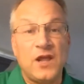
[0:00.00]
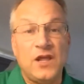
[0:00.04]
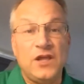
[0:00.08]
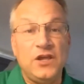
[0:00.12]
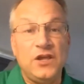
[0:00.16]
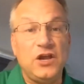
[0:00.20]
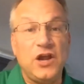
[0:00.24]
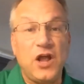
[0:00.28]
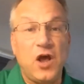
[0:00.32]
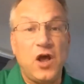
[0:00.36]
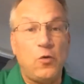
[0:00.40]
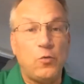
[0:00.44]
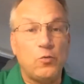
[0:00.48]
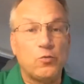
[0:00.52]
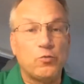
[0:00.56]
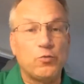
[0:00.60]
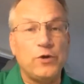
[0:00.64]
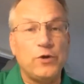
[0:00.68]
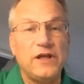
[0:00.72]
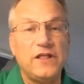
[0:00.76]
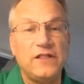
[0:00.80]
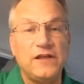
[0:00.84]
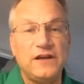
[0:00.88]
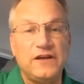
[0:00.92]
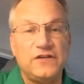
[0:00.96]

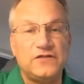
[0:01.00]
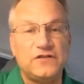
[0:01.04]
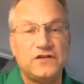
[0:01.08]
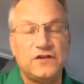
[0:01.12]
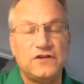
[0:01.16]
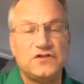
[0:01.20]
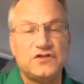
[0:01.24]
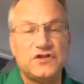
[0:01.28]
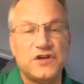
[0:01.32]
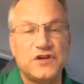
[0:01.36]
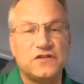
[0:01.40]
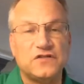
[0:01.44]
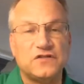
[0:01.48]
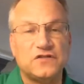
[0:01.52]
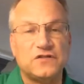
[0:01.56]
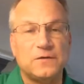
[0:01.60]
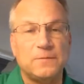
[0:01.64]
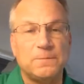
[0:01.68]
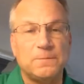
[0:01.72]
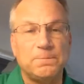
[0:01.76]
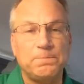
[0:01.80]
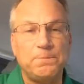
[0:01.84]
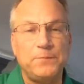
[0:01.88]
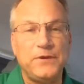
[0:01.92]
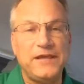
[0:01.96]
Really to just
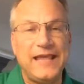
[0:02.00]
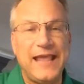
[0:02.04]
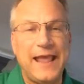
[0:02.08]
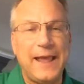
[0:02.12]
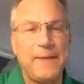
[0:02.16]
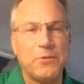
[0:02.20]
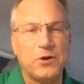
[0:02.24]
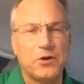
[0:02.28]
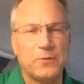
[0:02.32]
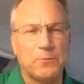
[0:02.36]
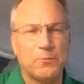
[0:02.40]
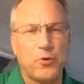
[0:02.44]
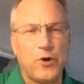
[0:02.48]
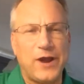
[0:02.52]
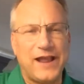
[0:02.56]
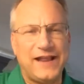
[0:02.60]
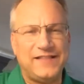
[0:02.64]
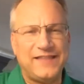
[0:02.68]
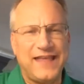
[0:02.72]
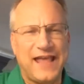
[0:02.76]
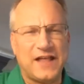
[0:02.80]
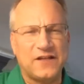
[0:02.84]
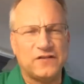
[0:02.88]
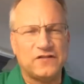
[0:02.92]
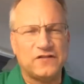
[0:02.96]
be able to break
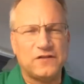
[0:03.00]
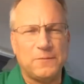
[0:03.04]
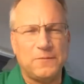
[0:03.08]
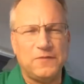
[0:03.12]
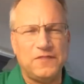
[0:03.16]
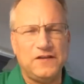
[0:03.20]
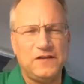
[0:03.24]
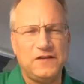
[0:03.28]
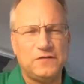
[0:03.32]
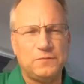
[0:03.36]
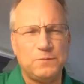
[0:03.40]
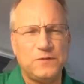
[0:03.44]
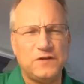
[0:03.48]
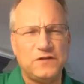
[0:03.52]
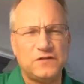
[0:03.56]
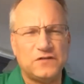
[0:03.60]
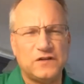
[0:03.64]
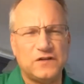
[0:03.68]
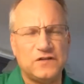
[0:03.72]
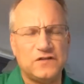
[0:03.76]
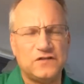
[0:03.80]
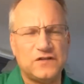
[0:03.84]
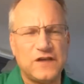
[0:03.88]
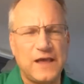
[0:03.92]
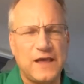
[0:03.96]
down some of these
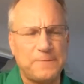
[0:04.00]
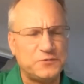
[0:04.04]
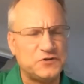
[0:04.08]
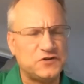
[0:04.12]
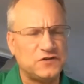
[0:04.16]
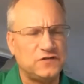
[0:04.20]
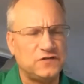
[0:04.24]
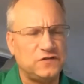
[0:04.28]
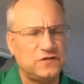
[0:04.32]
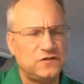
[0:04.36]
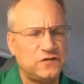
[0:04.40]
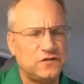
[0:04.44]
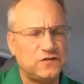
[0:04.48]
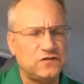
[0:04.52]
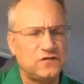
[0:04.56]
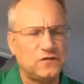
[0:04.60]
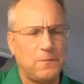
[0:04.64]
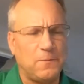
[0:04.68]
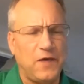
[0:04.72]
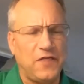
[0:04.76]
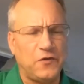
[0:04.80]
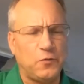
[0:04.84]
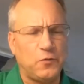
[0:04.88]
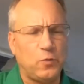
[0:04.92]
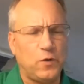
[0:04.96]
misconceptions. Some
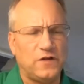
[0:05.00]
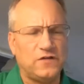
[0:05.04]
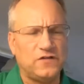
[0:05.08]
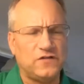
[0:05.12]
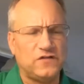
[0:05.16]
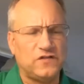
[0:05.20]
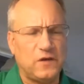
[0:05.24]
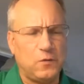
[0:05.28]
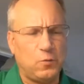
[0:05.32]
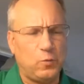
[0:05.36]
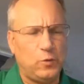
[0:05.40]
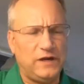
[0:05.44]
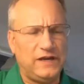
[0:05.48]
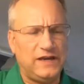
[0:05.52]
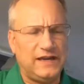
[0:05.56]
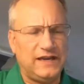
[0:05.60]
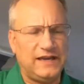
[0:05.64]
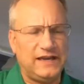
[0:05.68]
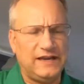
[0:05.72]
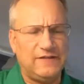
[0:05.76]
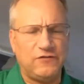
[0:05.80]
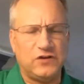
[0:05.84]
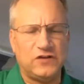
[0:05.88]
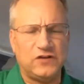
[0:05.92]
other ones that we didn't even